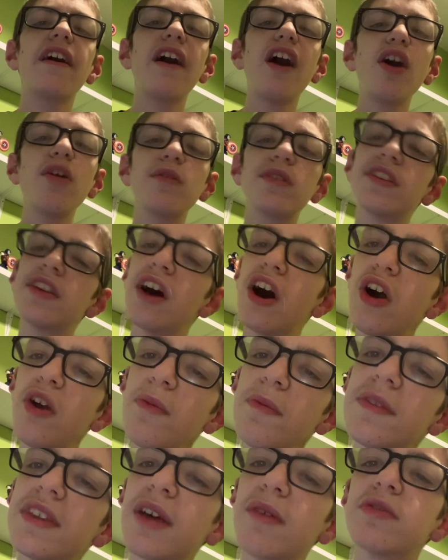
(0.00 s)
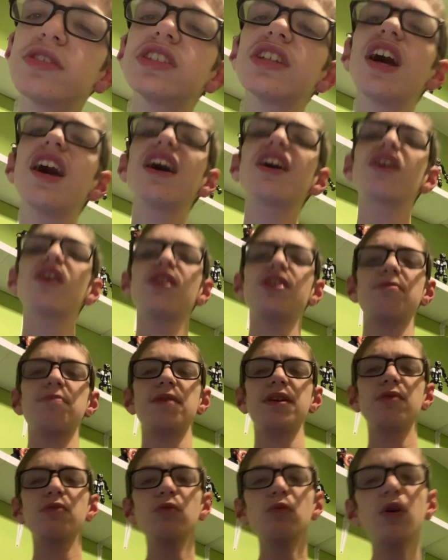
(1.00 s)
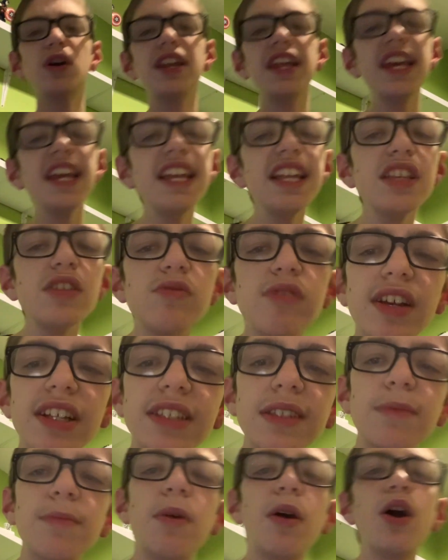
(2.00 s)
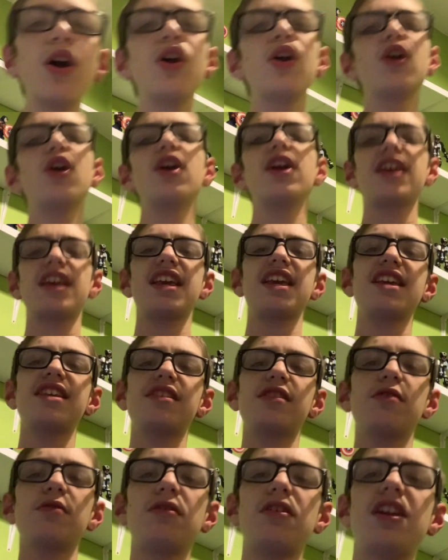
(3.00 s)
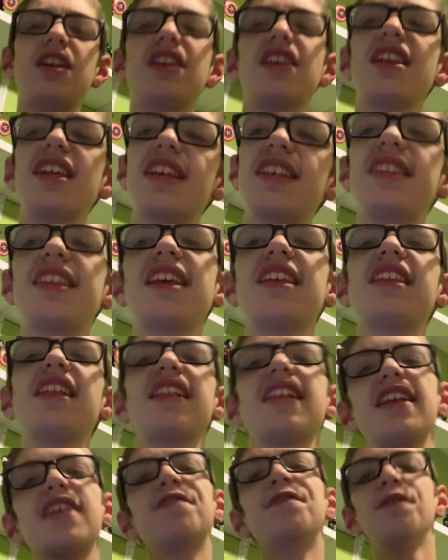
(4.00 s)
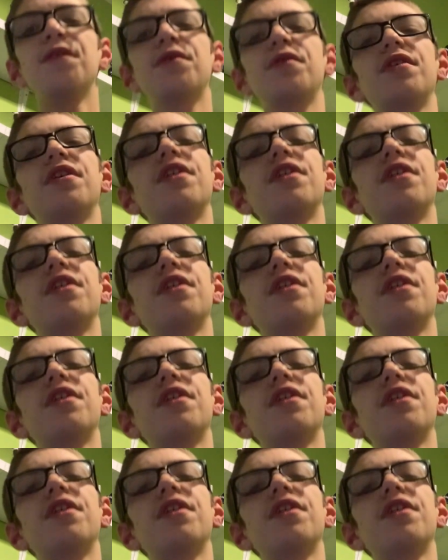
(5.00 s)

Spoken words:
I was hoping there was going to be one interesting Easter that this film